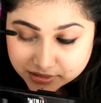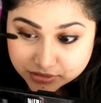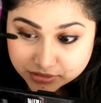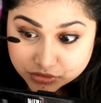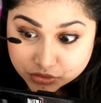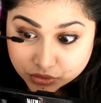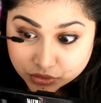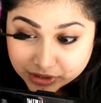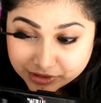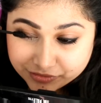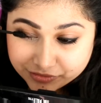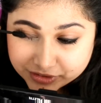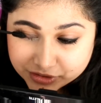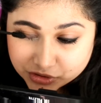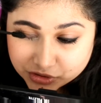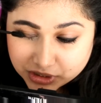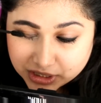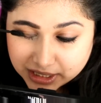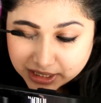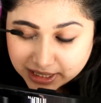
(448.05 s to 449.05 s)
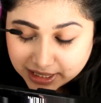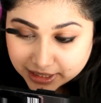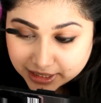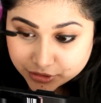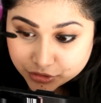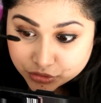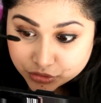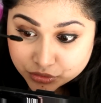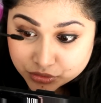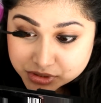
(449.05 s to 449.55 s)
So if at all I
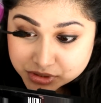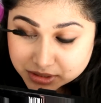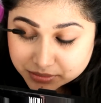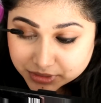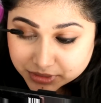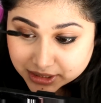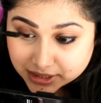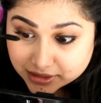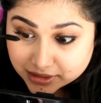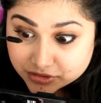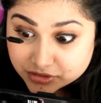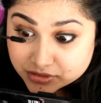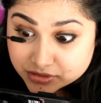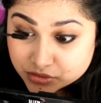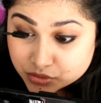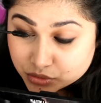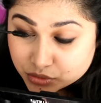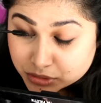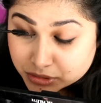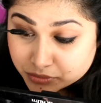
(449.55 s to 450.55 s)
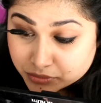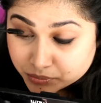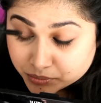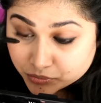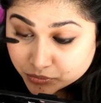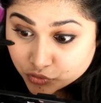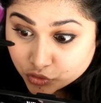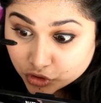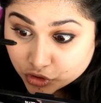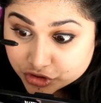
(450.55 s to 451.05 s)
had to do something, I'd just do a
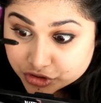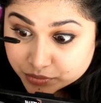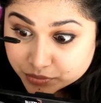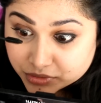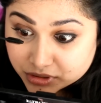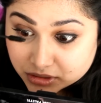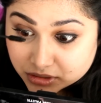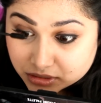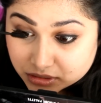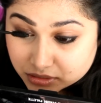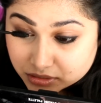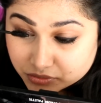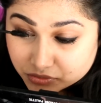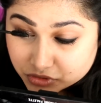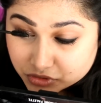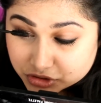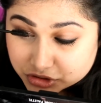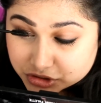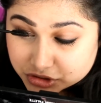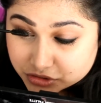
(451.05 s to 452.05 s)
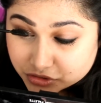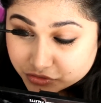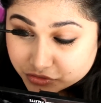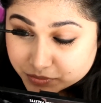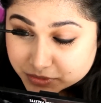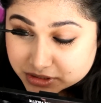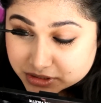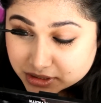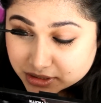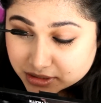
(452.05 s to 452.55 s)
washable version of
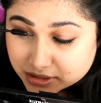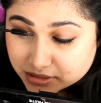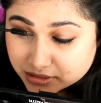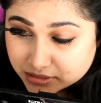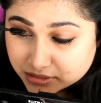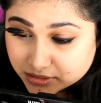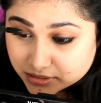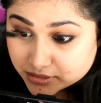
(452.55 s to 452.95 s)
mascara.